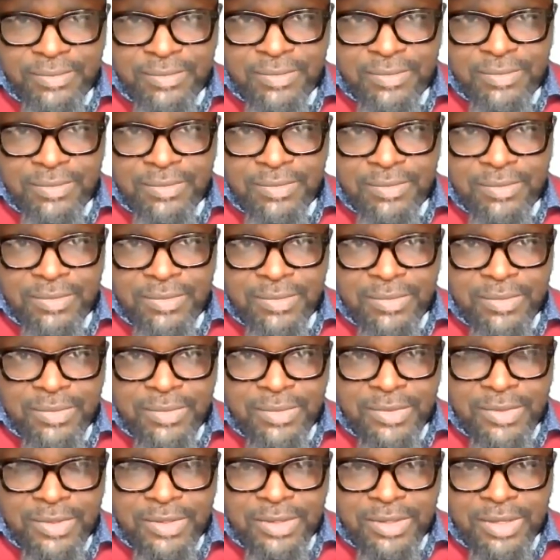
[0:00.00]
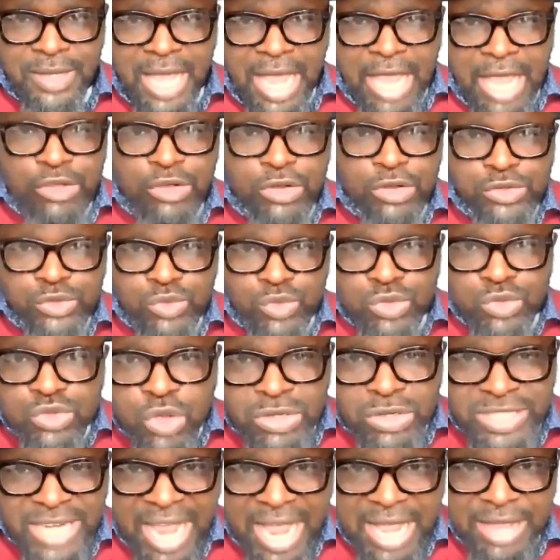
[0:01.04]
Yes. Yes. And your schools
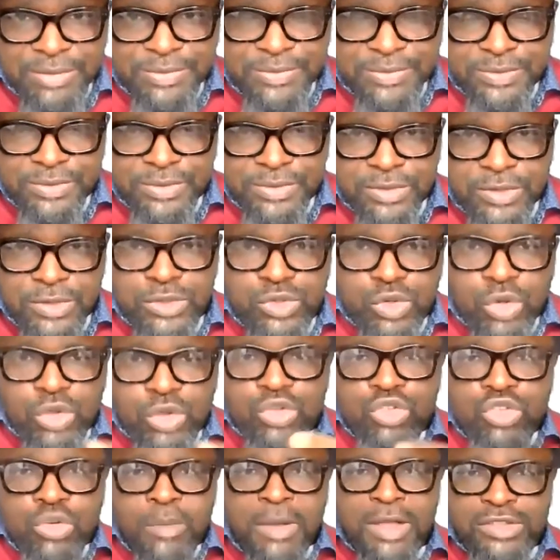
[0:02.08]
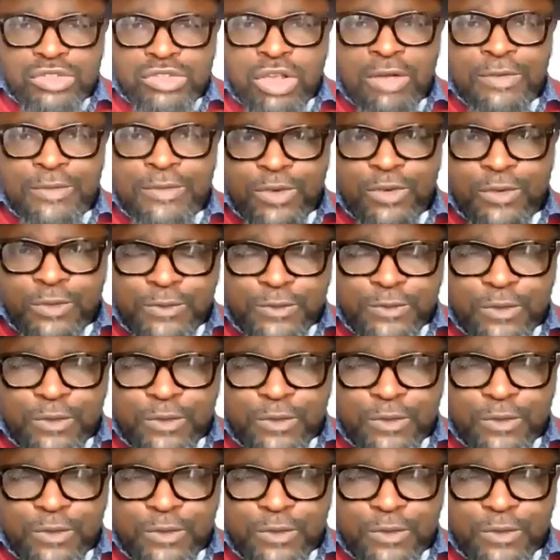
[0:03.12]
don't have. So you must go,